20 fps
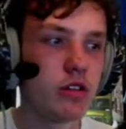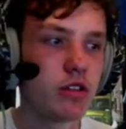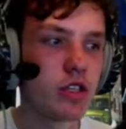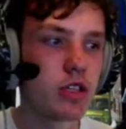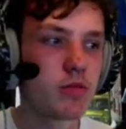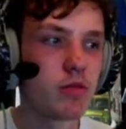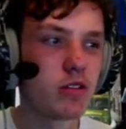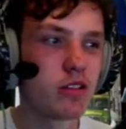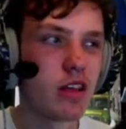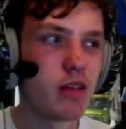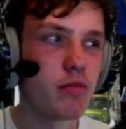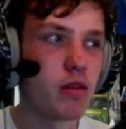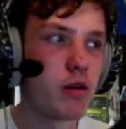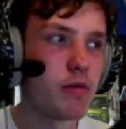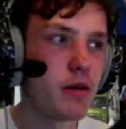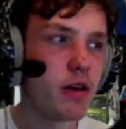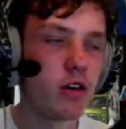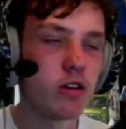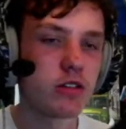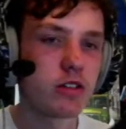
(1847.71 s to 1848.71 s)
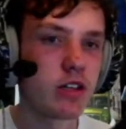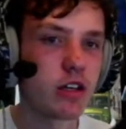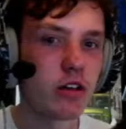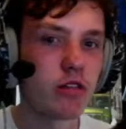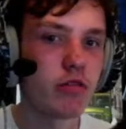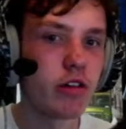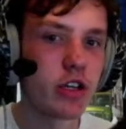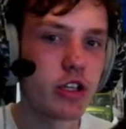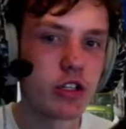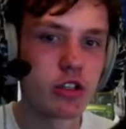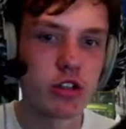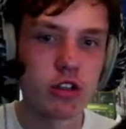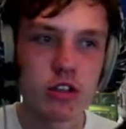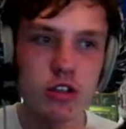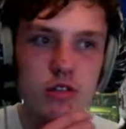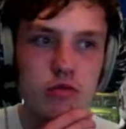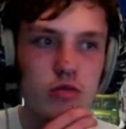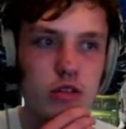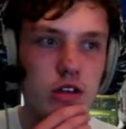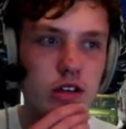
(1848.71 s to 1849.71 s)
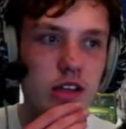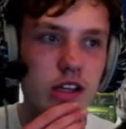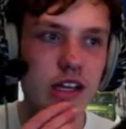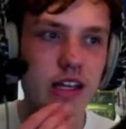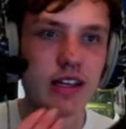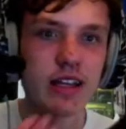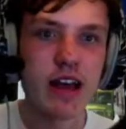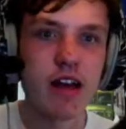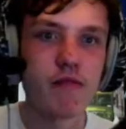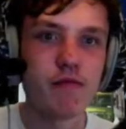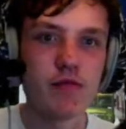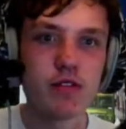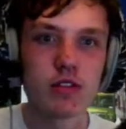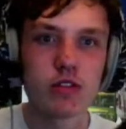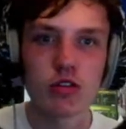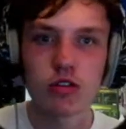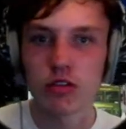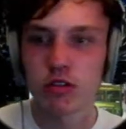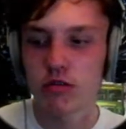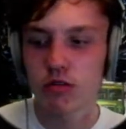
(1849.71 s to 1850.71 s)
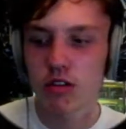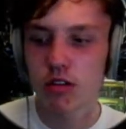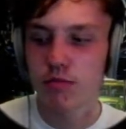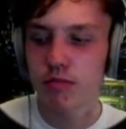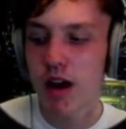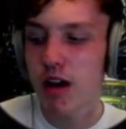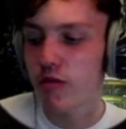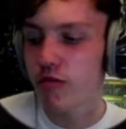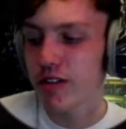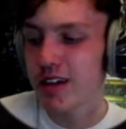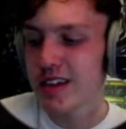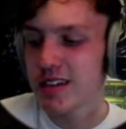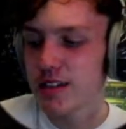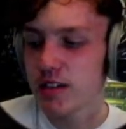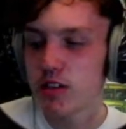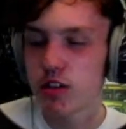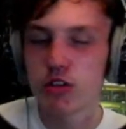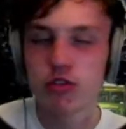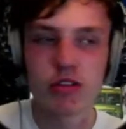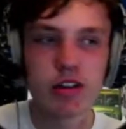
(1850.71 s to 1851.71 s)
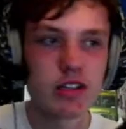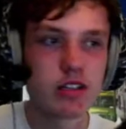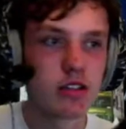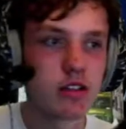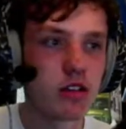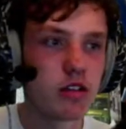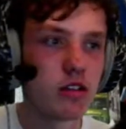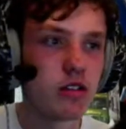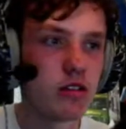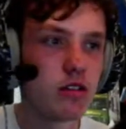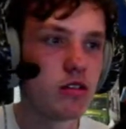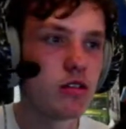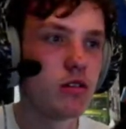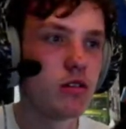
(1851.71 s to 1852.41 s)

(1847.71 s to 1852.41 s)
So I suppose they might be asking questions to one of the devs on about Riesa to Dresden.